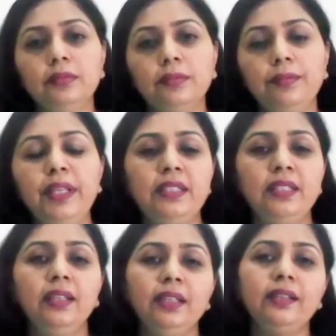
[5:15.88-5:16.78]

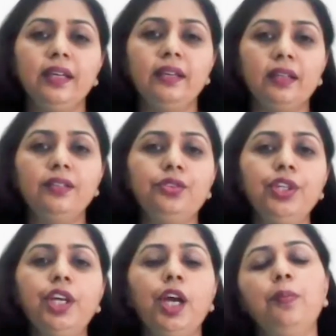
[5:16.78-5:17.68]
Basically, there are
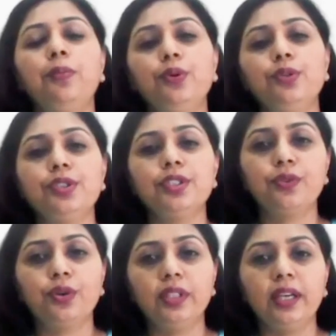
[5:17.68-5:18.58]
three approaches
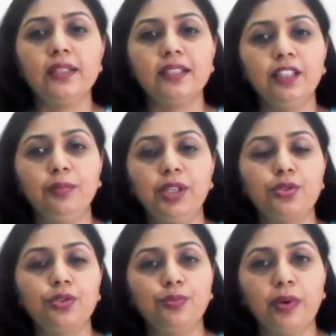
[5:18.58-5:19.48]
for the
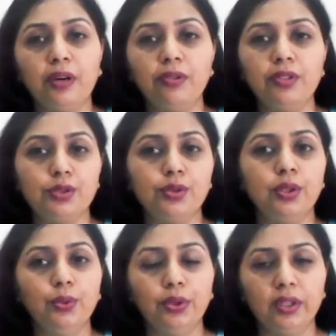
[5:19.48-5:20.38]
assignment of powers to
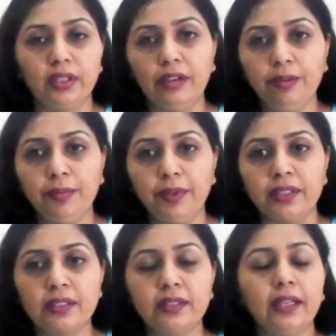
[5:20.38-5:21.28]
the local
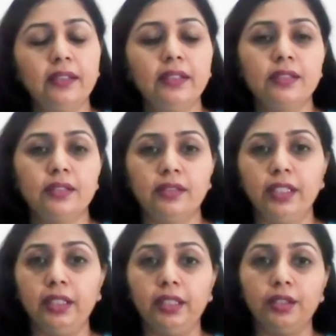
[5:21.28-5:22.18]
governments. That is
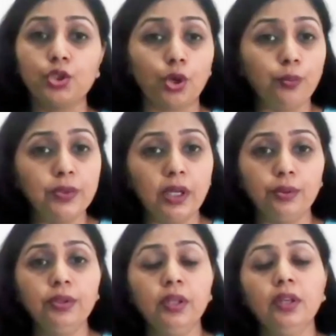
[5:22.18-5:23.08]
the
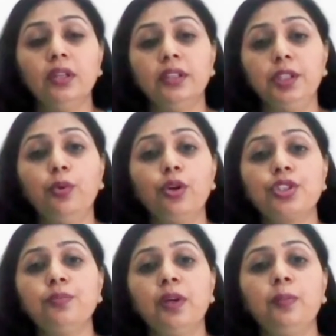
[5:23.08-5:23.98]
top-down, the
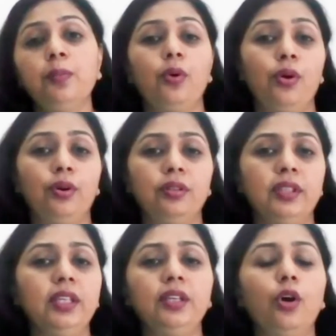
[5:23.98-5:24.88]
bottom-up, or
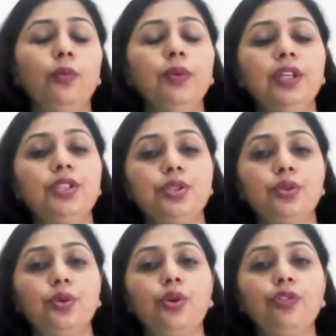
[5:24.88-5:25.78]
the
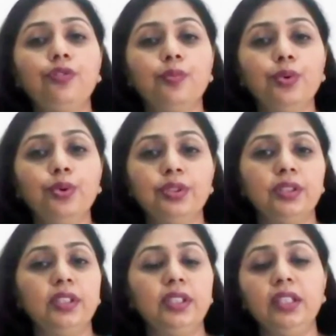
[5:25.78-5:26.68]
combination of both
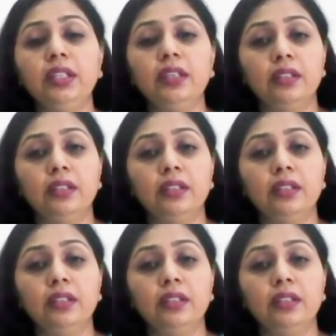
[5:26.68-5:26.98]
the